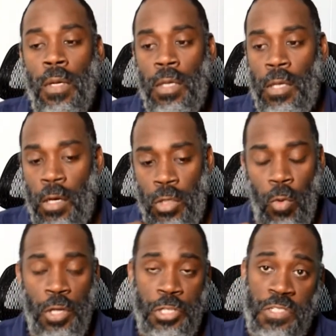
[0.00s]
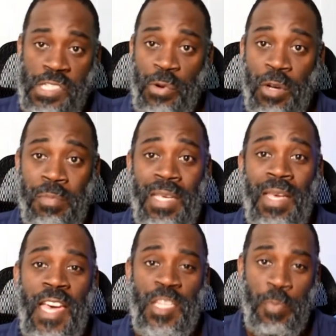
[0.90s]
You know, you want your zero to be
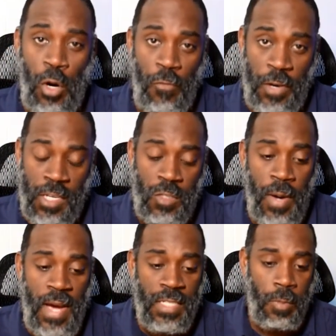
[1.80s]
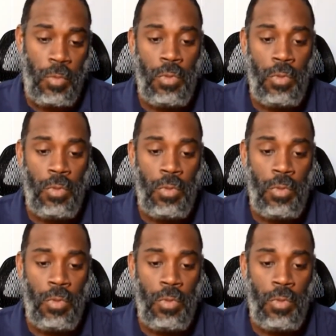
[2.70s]
as perfect as possible,